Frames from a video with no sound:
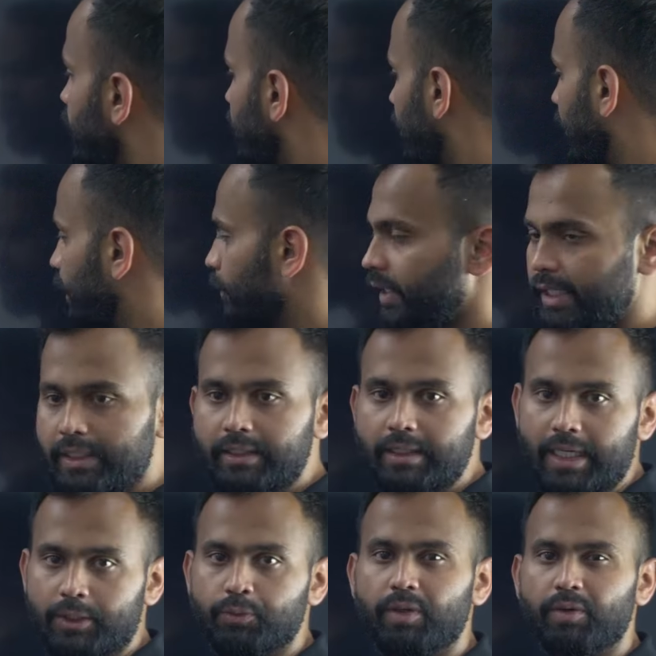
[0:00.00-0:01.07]
Here r one is
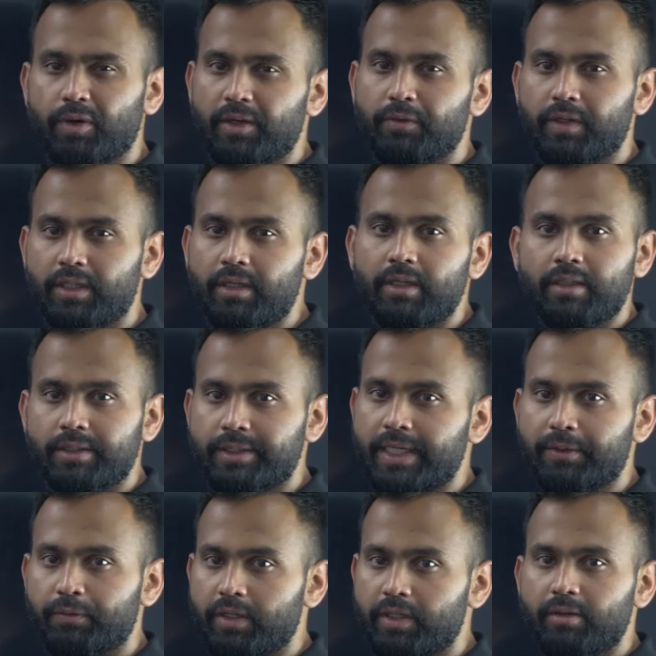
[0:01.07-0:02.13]
x one, y one,
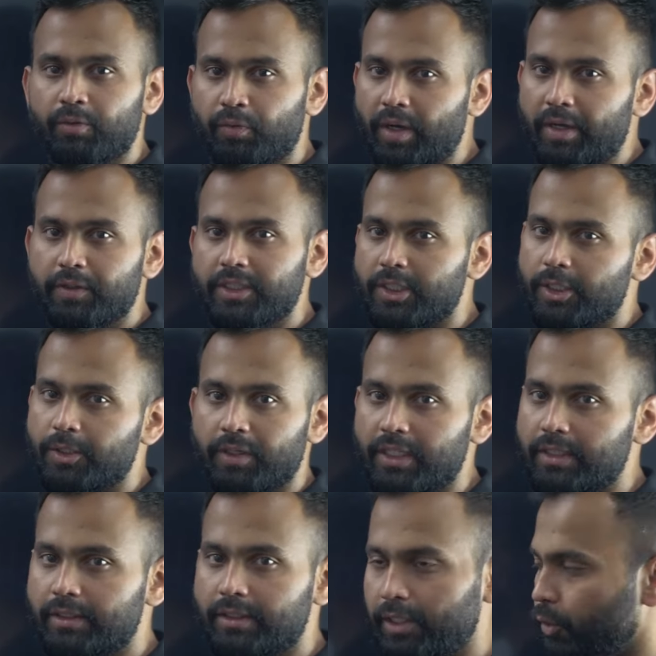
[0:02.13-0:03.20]
z one, y one, z one
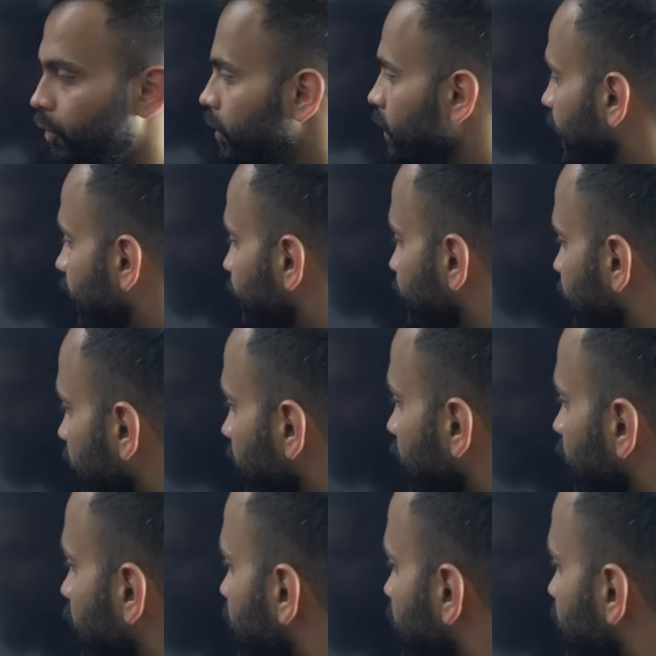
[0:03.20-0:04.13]
is zero anyway.